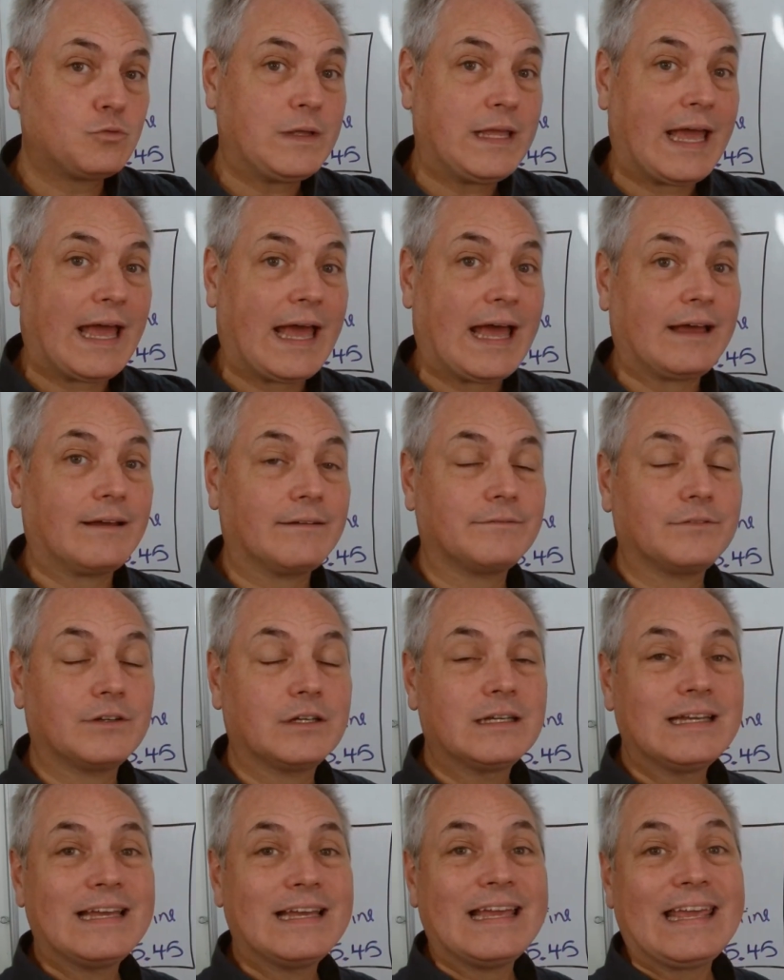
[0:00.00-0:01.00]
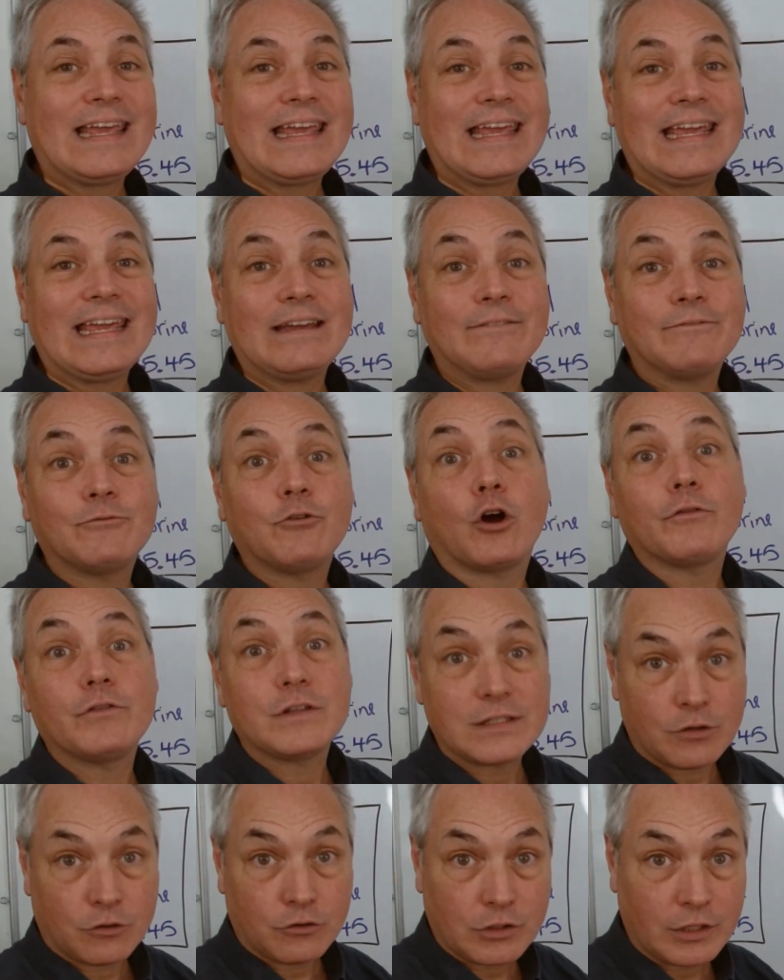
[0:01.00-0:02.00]
we have for a
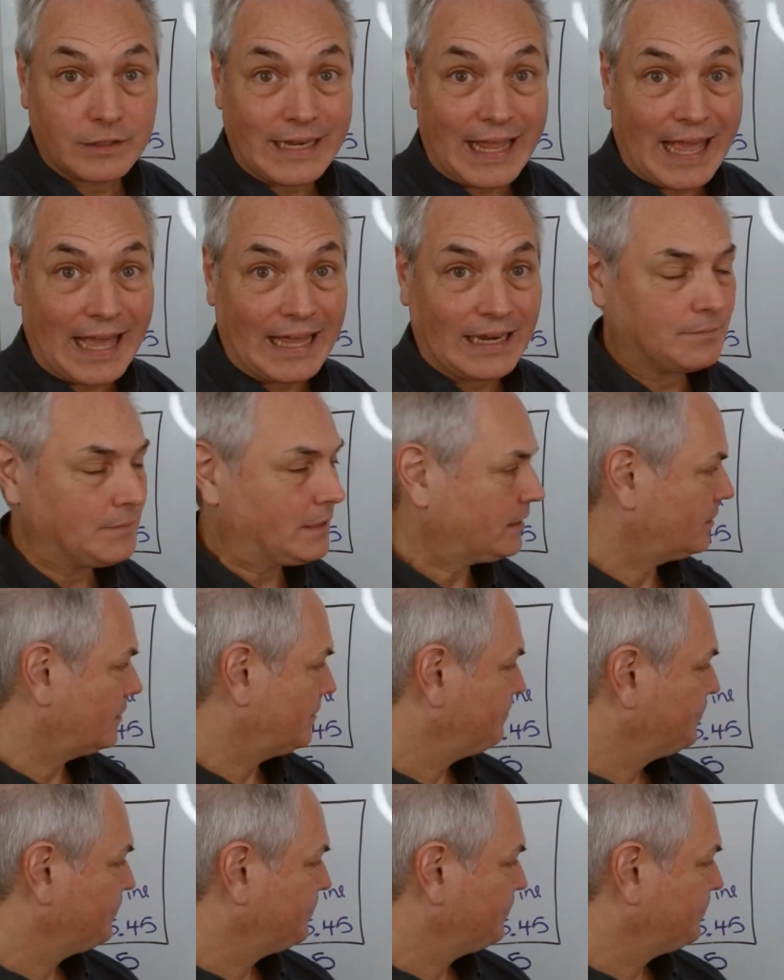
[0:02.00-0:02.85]
certain element.